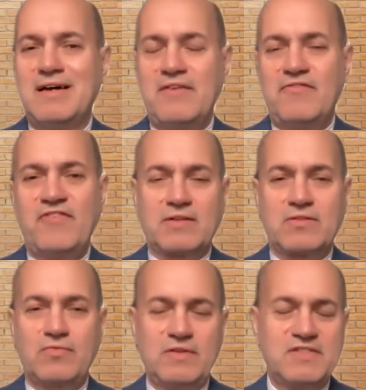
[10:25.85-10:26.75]
In
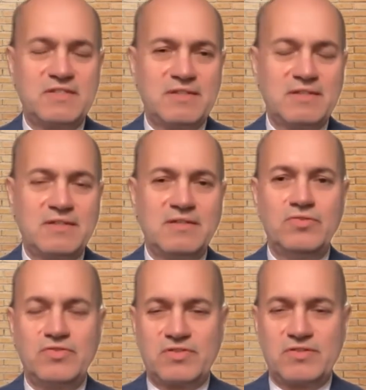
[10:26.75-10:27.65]
fact, we've seen
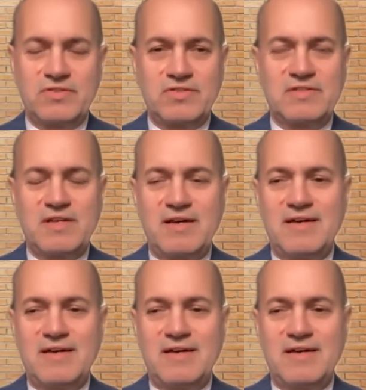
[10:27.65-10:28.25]
users,